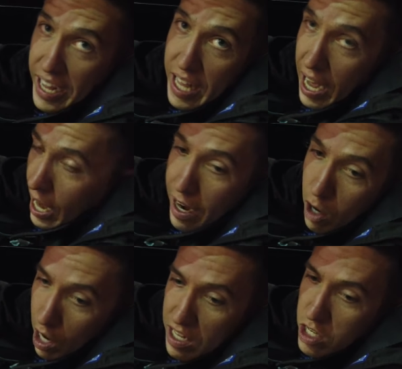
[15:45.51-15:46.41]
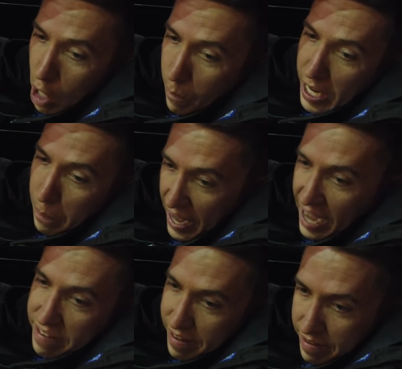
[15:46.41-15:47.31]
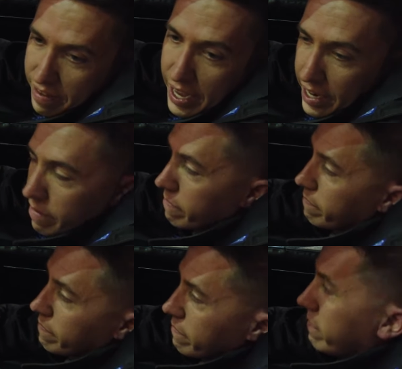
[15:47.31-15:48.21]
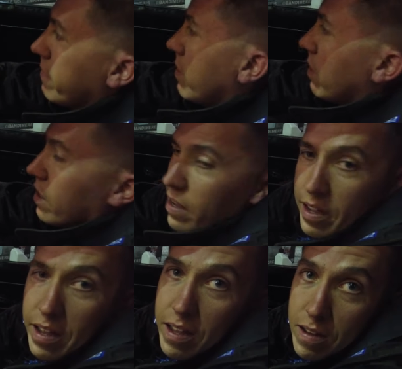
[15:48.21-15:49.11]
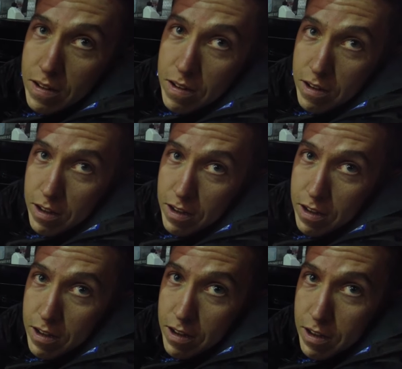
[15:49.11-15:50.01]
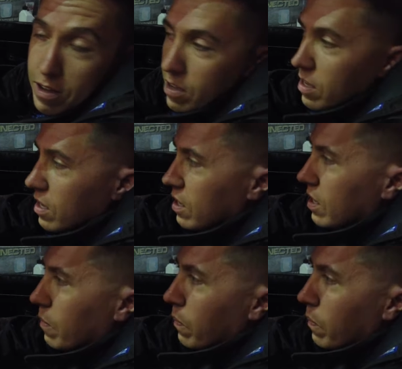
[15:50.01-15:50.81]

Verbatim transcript: right now. This is our fifth so pass. So James red lit the last one.